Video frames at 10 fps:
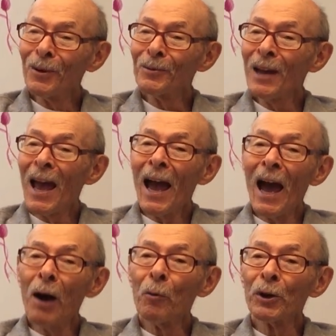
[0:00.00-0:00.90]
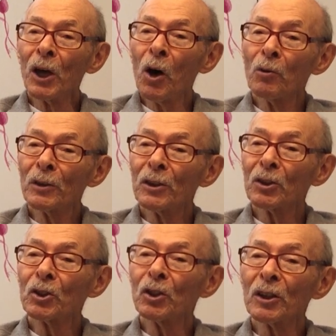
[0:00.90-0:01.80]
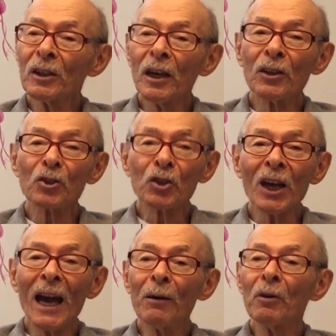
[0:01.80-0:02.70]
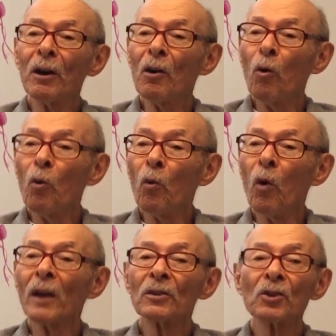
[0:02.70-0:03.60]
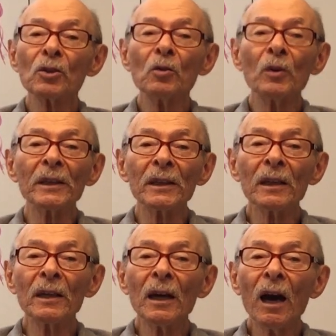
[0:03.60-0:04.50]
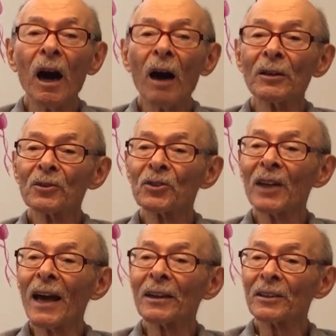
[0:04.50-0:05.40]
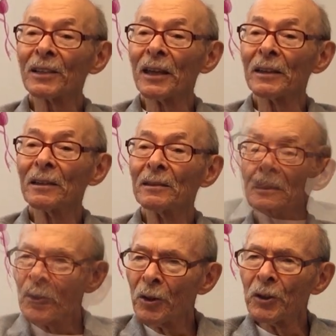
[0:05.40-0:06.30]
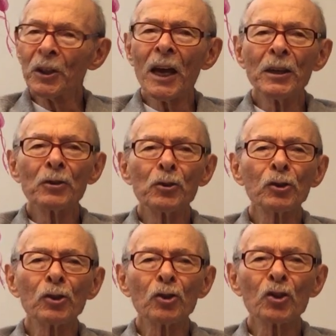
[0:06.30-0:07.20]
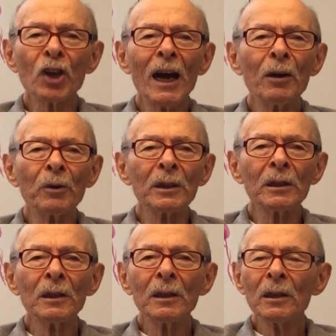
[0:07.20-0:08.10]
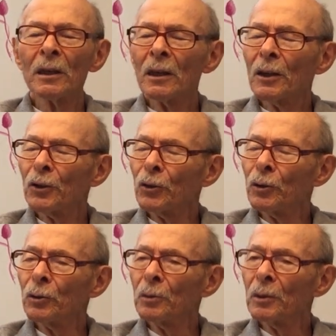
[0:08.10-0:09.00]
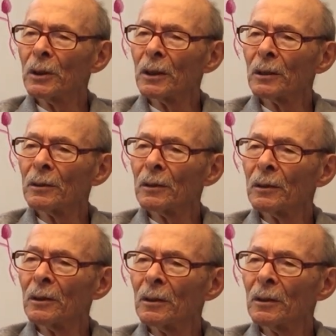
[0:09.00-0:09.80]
And we only took a shower once a week. On Saturday, the day you took your shower, you uh,